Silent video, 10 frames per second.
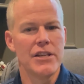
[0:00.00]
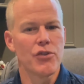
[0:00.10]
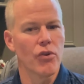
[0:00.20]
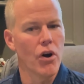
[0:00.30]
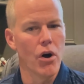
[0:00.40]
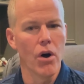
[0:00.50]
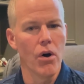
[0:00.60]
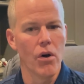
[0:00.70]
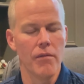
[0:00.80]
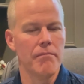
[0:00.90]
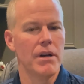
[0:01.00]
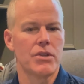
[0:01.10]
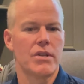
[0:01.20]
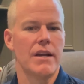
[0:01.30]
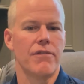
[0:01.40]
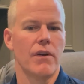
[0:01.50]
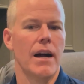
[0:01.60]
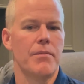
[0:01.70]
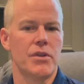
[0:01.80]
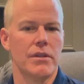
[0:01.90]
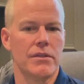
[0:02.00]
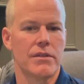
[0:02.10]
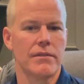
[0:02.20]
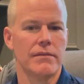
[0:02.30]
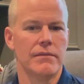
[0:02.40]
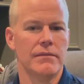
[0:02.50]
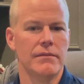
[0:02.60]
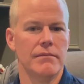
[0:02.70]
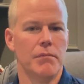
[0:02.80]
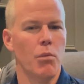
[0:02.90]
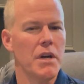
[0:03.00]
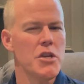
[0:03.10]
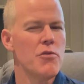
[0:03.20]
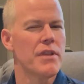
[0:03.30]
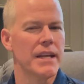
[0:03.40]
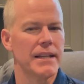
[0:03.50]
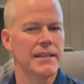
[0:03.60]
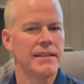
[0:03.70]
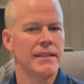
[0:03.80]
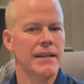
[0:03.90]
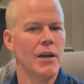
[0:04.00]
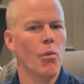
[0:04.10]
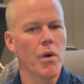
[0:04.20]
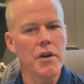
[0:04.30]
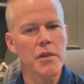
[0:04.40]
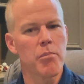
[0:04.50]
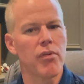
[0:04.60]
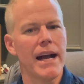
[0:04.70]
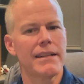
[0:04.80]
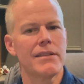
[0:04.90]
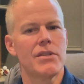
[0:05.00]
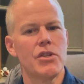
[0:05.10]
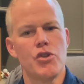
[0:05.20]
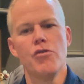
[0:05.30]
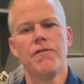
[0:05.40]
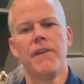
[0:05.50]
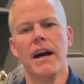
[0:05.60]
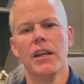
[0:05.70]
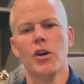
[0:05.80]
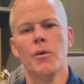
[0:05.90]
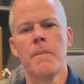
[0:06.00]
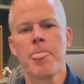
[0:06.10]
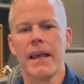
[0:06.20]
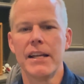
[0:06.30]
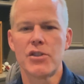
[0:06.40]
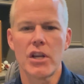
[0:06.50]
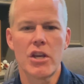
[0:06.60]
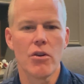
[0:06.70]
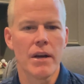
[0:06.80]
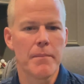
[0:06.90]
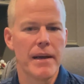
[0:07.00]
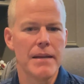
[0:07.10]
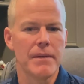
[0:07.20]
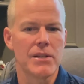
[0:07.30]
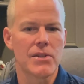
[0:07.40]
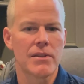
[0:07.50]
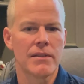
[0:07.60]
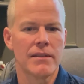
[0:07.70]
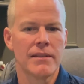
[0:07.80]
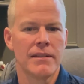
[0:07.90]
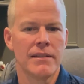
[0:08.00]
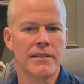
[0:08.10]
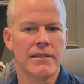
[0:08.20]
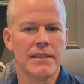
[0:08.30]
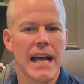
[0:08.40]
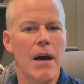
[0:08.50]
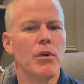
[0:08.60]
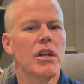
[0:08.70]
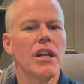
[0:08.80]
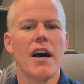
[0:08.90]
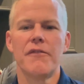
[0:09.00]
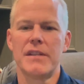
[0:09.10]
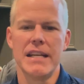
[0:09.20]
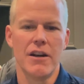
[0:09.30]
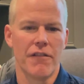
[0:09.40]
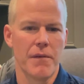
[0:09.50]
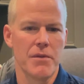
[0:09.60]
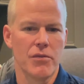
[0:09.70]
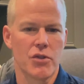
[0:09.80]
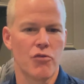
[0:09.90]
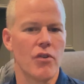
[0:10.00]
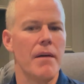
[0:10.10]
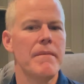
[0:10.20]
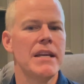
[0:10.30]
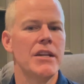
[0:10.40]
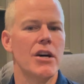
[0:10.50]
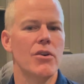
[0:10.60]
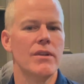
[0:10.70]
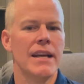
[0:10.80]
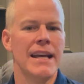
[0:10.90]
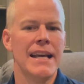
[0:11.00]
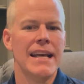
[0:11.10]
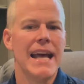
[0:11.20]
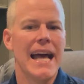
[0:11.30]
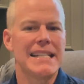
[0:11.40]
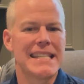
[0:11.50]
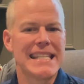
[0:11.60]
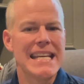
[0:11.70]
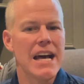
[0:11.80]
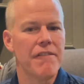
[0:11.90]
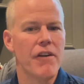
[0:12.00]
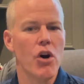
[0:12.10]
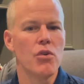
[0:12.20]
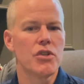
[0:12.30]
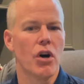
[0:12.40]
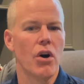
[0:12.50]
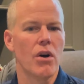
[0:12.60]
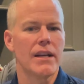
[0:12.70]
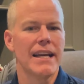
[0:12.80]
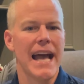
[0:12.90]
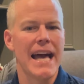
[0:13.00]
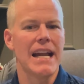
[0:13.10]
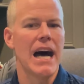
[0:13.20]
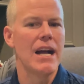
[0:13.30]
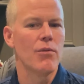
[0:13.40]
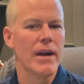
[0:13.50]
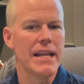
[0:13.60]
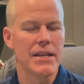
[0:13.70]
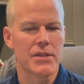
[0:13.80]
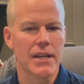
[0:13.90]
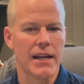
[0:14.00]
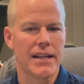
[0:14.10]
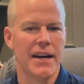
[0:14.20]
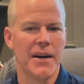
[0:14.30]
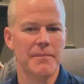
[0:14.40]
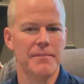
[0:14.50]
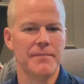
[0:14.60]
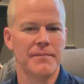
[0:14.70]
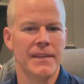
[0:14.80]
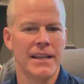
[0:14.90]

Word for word: These are all much safer options. But what do you think? What are the practices you follow in securing payments? I would love to hear from you, so drop me a note at C F O talk at high radius dot com.